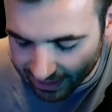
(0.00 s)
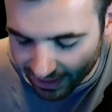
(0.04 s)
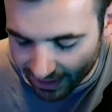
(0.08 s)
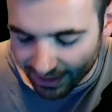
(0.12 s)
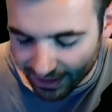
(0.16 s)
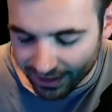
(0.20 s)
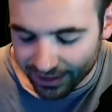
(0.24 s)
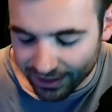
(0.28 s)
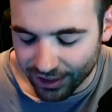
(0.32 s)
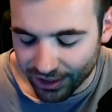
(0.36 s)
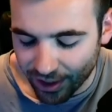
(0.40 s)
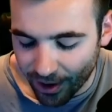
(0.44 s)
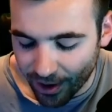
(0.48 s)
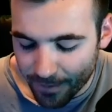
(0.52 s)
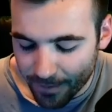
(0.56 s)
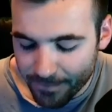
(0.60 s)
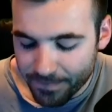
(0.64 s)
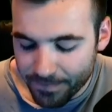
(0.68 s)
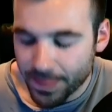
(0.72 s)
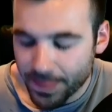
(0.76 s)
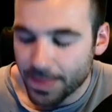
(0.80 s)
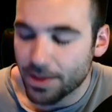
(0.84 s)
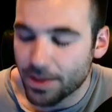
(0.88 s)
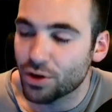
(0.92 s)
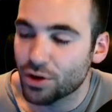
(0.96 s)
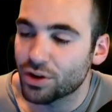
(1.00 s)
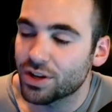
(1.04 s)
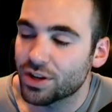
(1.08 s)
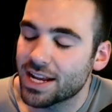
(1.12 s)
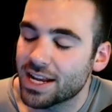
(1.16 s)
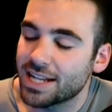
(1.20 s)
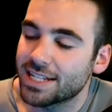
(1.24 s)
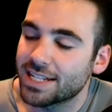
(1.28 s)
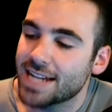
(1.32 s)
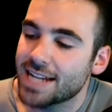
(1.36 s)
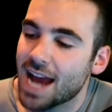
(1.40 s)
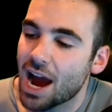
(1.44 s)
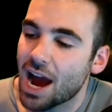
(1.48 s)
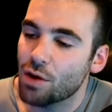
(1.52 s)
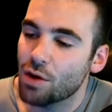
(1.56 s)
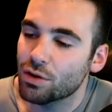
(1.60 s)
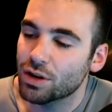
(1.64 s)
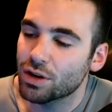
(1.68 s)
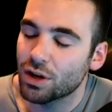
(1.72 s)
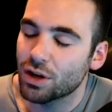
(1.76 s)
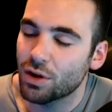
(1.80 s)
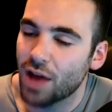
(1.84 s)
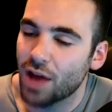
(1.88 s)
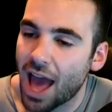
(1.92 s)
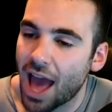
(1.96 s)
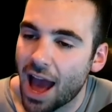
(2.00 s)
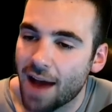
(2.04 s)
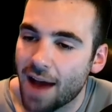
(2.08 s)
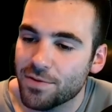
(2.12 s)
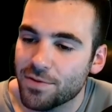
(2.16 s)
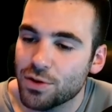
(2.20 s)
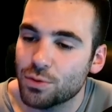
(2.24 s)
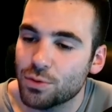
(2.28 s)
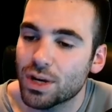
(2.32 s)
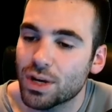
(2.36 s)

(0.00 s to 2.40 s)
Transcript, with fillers: So you're, it's now going to have you